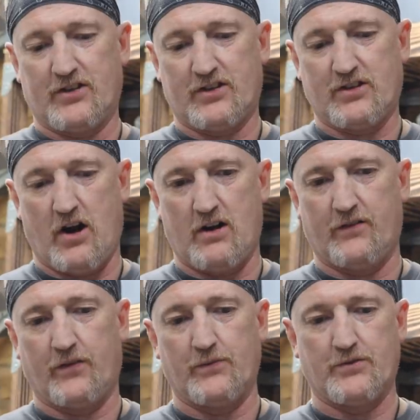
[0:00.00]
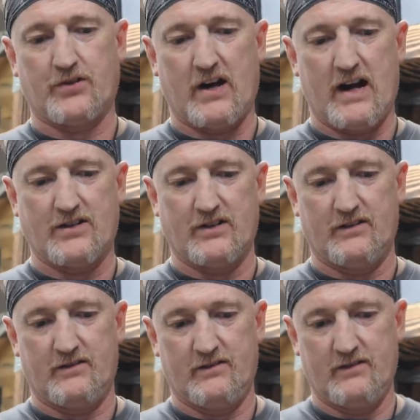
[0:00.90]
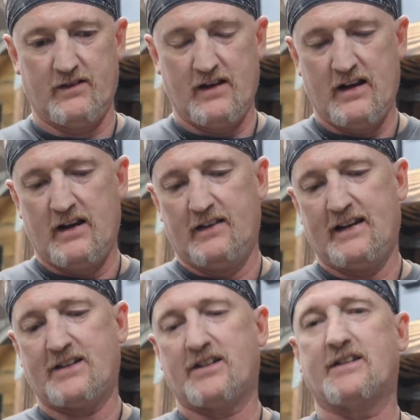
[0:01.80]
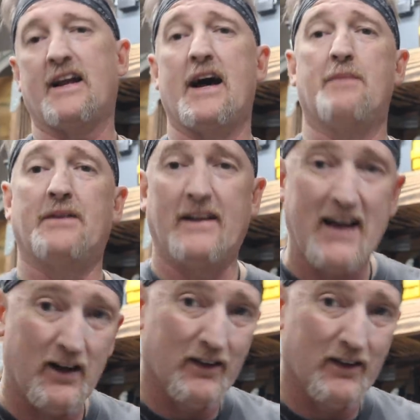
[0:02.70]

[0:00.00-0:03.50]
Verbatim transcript: to start over from scratch, and that's just not happening. Now,